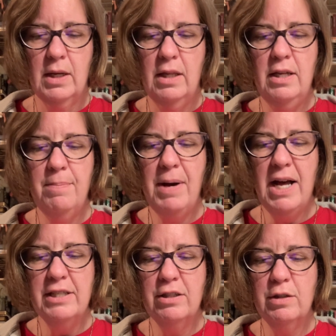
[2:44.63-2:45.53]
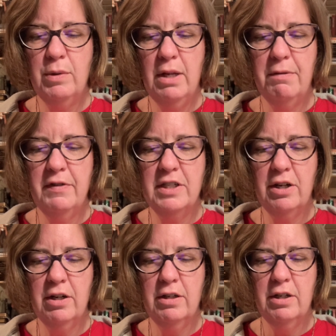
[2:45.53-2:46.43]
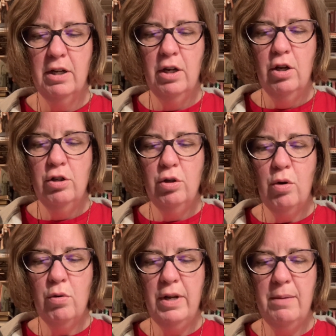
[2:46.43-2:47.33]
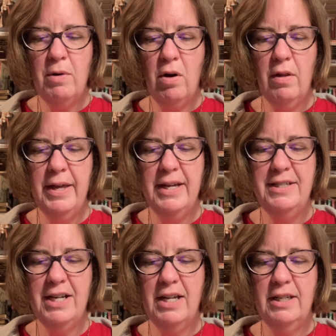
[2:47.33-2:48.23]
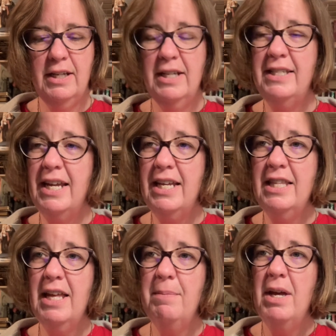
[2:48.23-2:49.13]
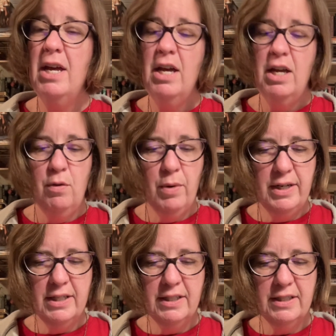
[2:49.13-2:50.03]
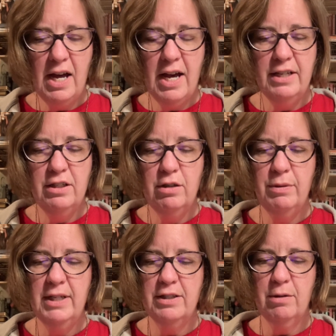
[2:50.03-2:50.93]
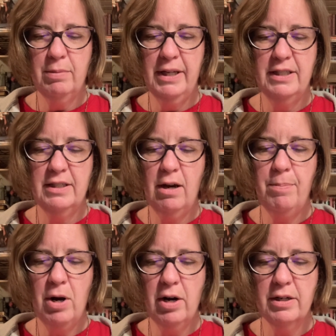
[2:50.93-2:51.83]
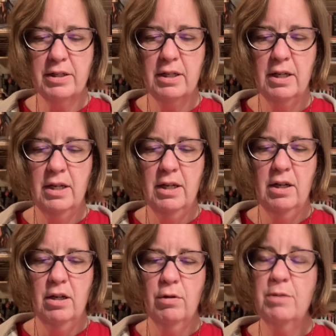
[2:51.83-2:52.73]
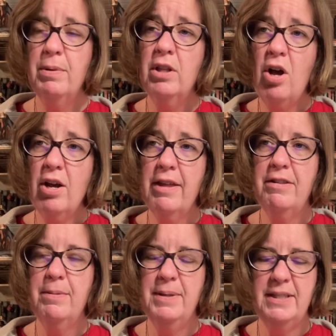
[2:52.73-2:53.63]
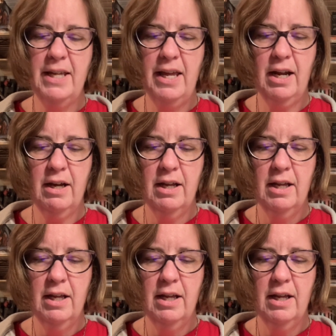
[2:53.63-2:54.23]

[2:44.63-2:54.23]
the apostles, when they were returned, told him all they had done, and taking them, he went aside to a desert place apart, which belongeth to Bethsaida.